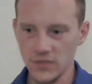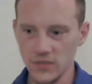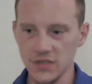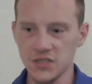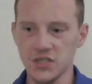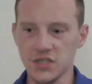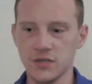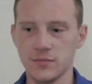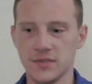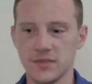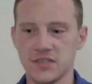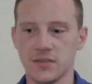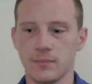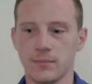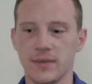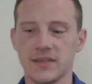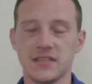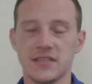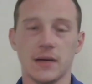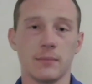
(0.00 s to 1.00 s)
Excuse me,
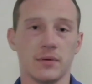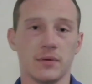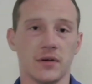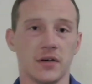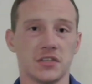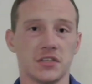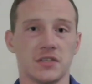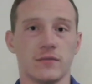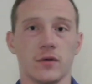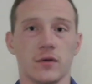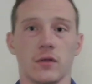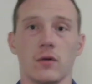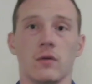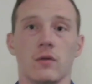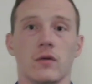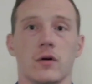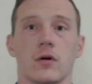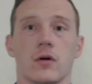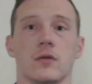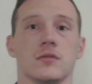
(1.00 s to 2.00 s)
big time production for the
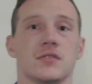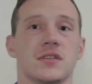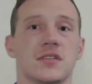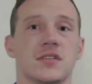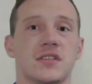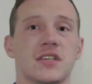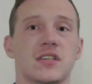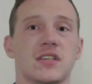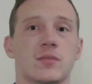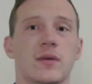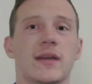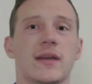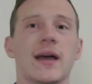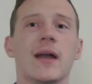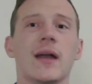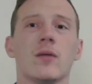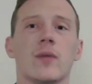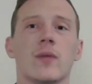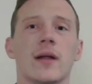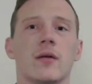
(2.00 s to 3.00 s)
Louisville Cardinals this season. We
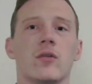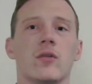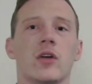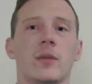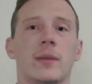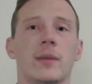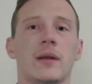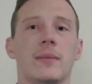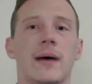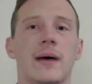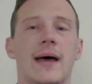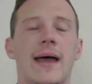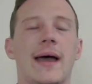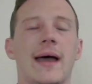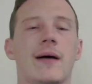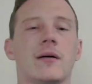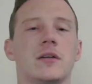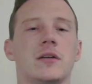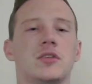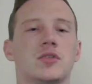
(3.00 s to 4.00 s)
kind of read a little bit about
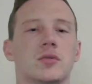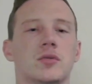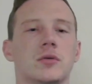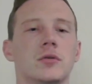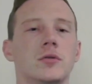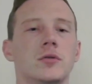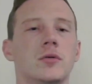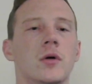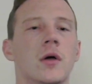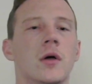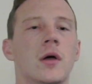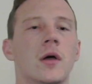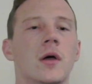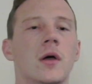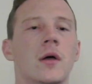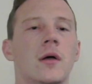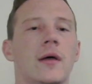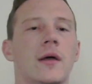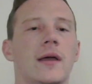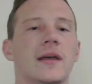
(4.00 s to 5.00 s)
Allen Trieu,
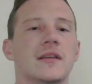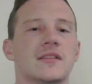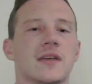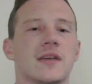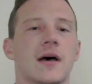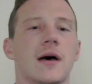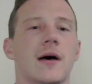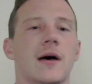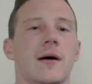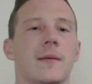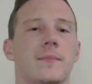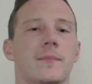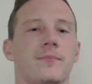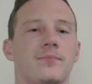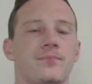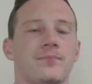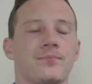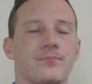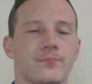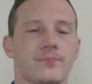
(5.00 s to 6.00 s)
his
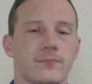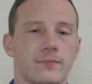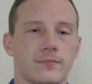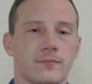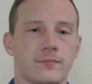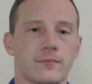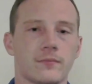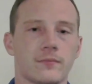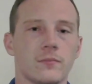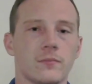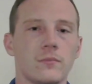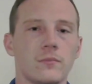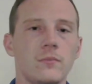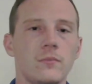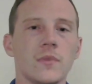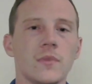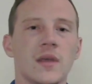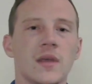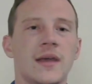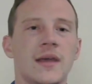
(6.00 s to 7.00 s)
um,
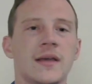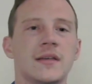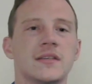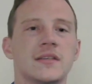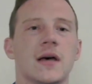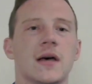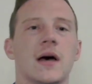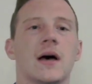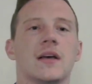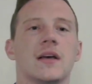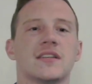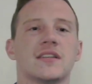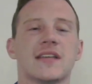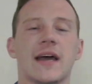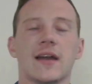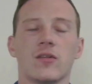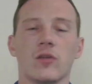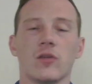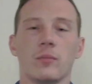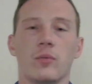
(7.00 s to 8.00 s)
his uh,
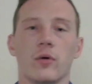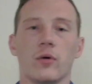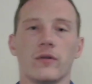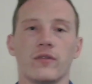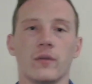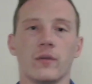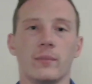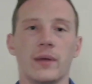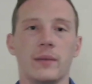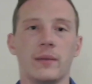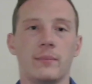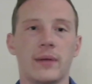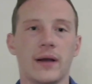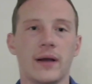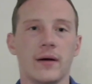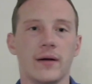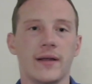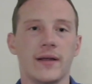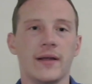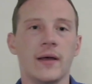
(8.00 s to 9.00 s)
scouting report for Ben
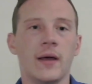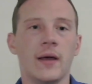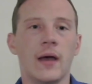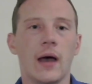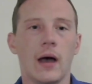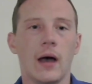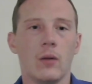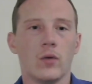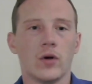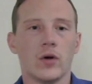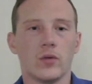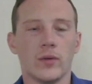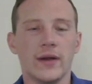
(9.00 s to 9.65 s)
Perry I want